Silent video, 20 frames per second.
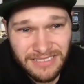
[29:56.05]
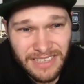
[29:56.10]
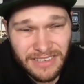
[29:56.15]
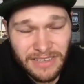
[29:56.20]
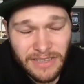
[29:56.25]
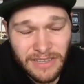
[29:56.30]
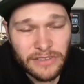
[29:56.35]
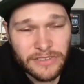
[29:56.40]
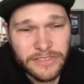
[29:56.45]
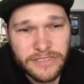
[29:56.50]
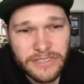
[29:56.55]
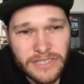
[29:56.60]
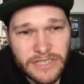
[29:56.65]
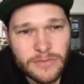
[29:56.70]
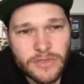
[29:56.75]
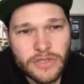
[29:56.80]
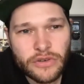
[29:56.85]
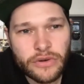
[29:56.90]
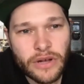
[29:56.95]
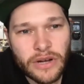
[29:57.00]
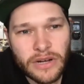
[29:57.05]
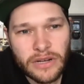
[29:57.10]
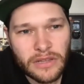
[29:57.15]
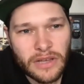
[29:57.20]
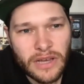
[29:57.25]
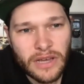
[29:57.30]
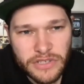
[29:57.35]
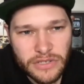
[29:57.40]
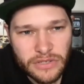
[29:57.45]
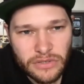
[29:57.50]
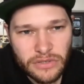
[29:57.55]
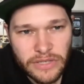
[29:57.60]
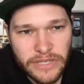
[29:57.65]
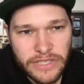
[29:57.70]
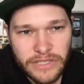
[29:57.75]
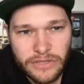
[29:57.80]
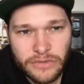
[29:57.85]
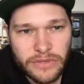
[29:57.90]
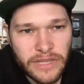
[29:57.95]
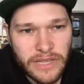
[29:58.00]
And then it seems chronological,
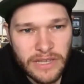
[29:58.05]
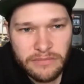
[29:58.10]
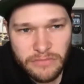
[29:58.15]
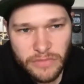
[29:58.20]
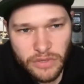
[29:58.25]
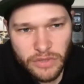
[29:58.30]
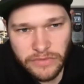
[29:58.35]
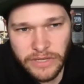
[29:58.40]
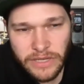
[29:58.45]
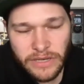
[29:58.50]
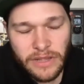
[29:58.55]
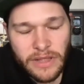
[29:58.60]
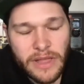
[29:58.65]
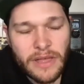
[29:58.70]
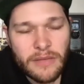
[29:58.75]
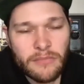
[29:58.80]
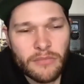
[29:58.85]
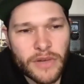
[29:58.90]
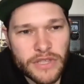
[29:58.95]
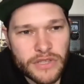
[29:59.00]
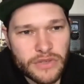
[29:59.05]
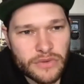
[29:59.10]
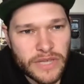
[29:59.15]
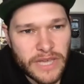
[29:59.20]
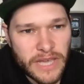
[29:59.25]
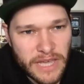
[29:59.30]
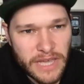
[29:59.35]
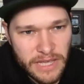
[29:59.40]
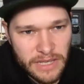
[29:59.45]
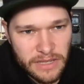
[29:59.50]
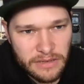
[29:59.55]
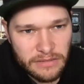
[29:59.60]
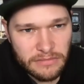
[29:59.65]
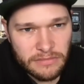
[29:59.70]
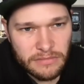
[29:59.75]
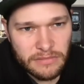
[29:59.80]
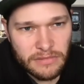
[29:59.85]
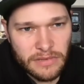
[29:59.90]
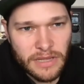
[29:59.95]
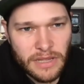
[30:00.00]
like you can't move it, but you
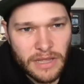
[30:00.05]
can,